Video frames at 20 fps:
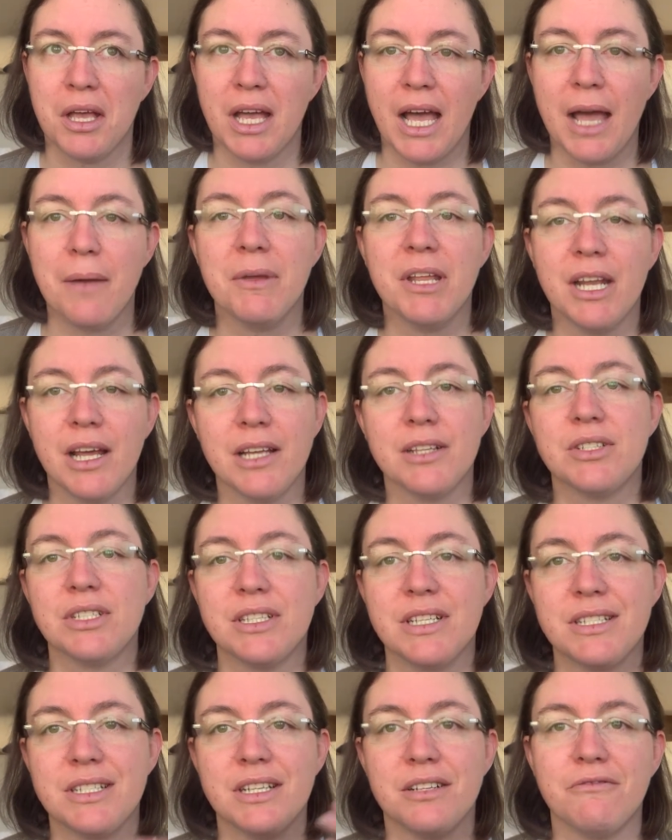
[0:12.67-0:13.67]
I mean, I
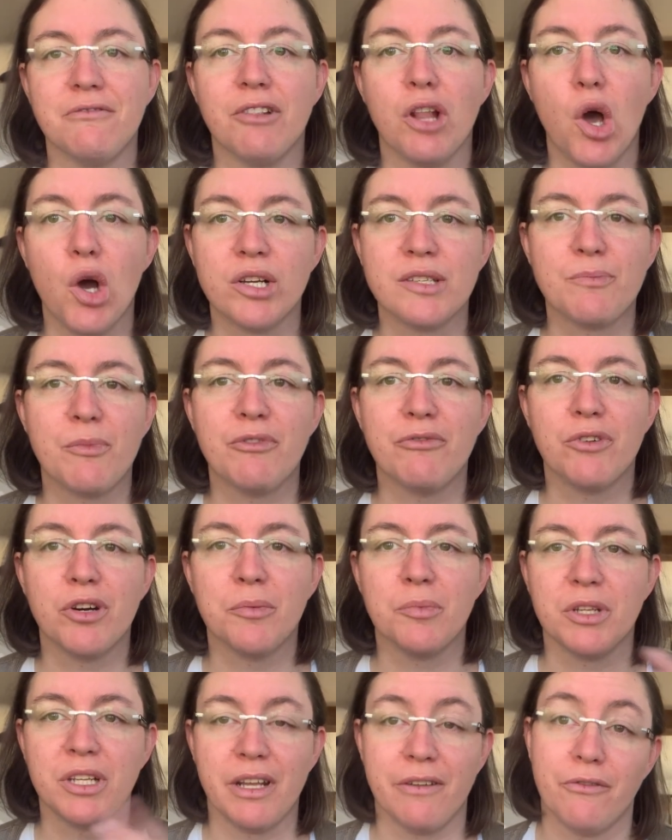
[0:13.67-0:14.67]
did vlogs before,
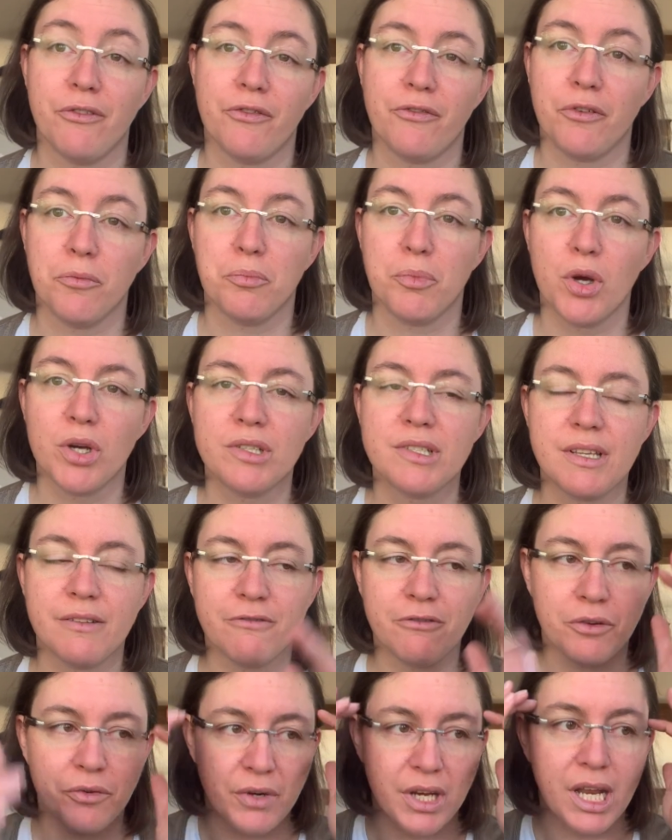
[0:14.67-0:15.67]
but never for books and
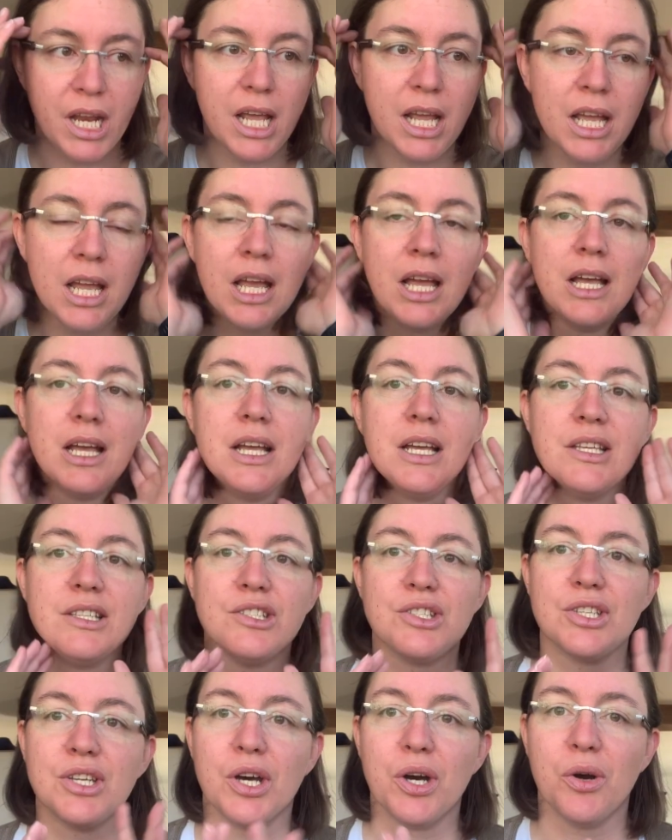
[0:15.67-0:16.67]
for reading.
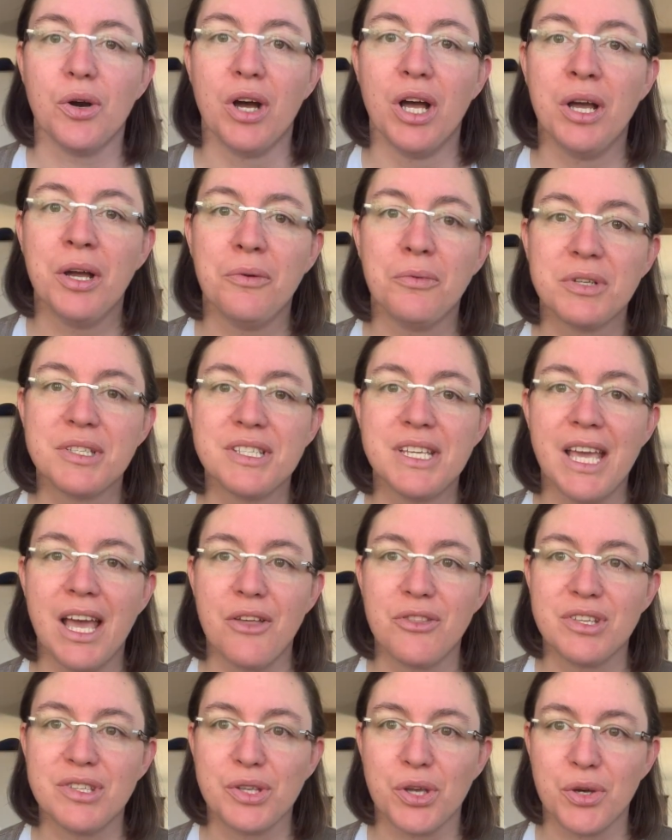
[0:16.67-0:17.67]
So we'll see how
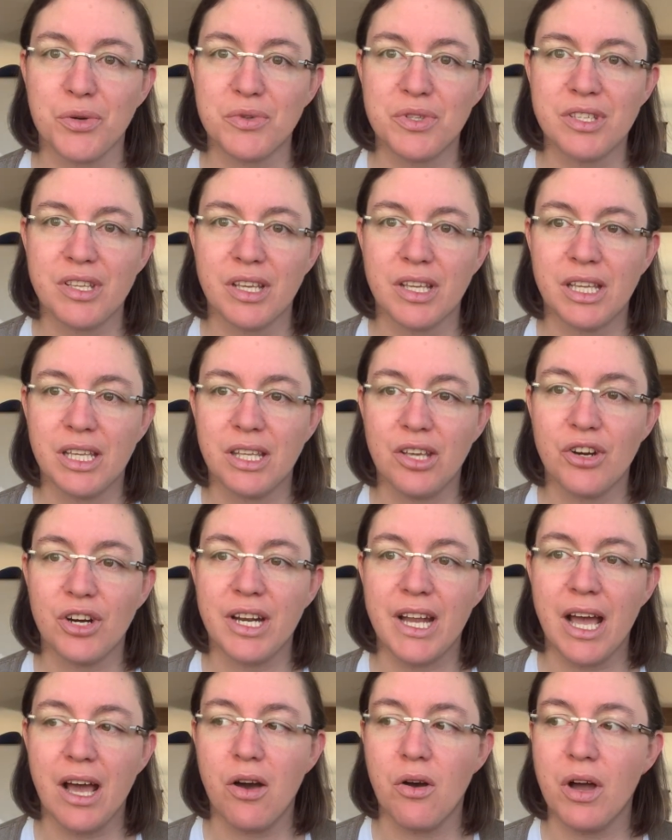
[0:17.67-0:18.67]
this goes. You're
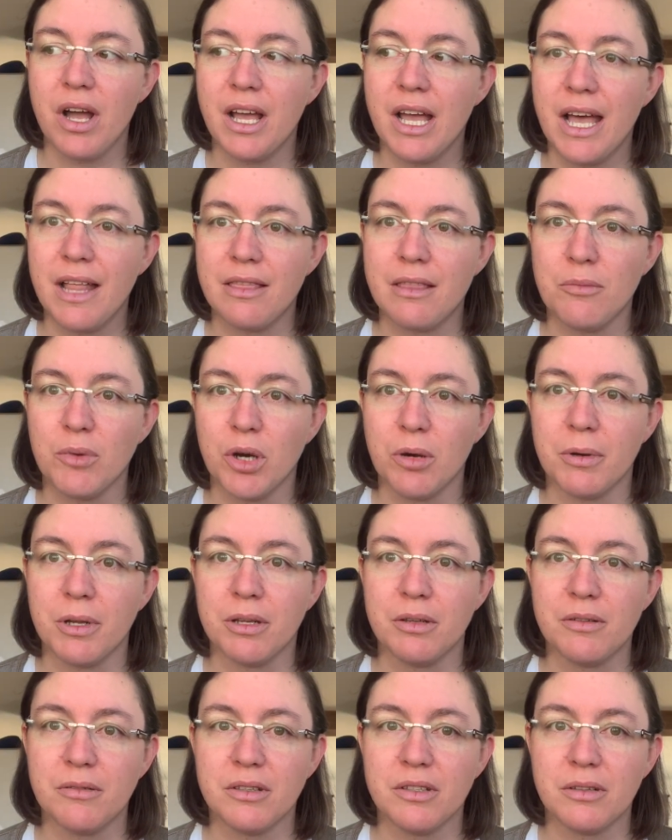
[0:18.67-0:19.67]
now, at the
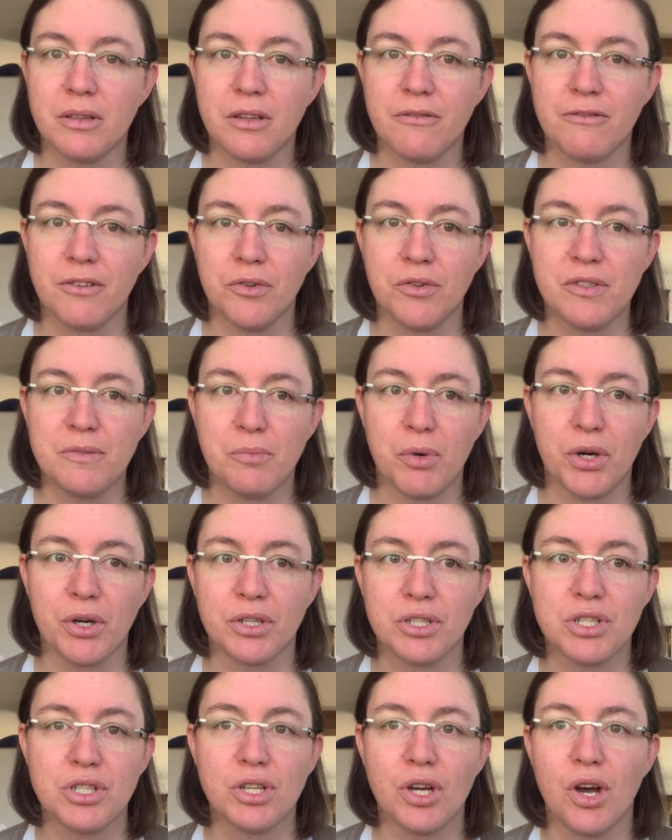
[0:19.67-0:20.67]
moment, the phone is
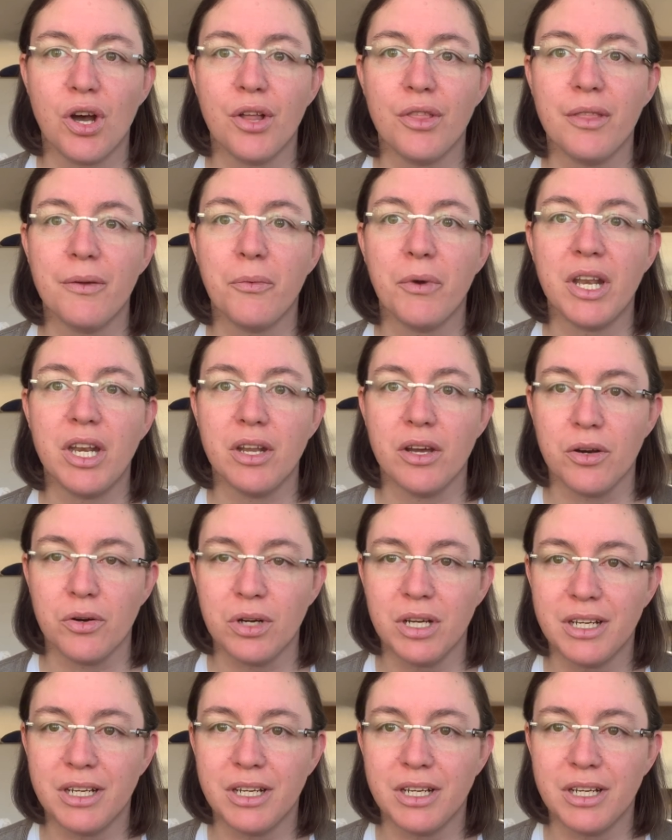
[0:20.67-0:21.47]
perched on the window